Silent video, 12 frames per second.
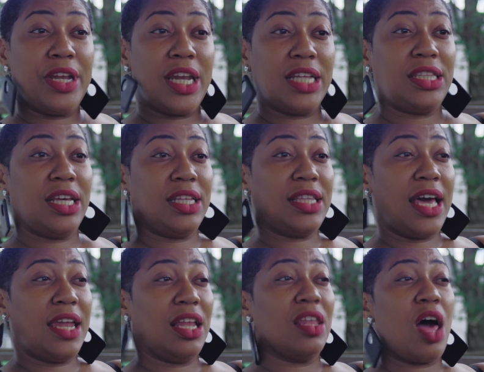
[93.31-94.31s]
and I think
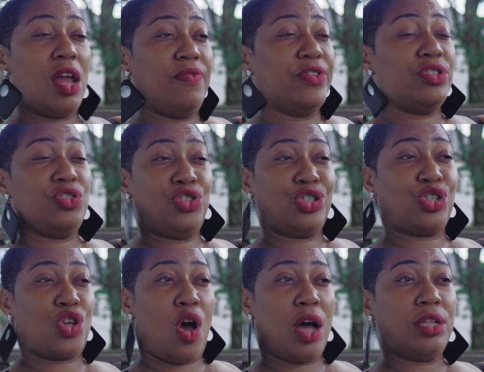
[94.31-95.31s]
that a lot of us are just
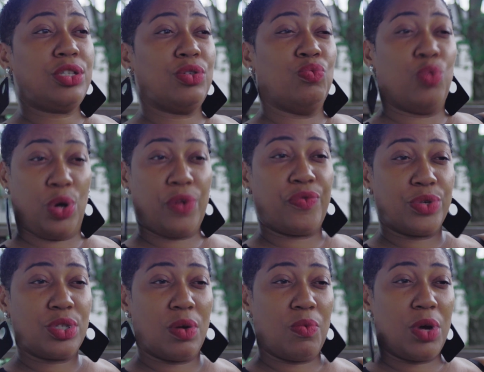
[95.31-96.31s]
taught to work for
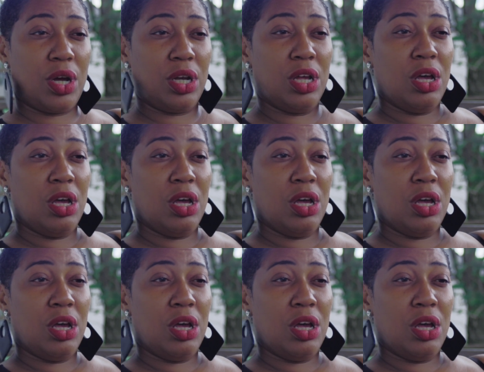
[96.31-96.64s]
someone.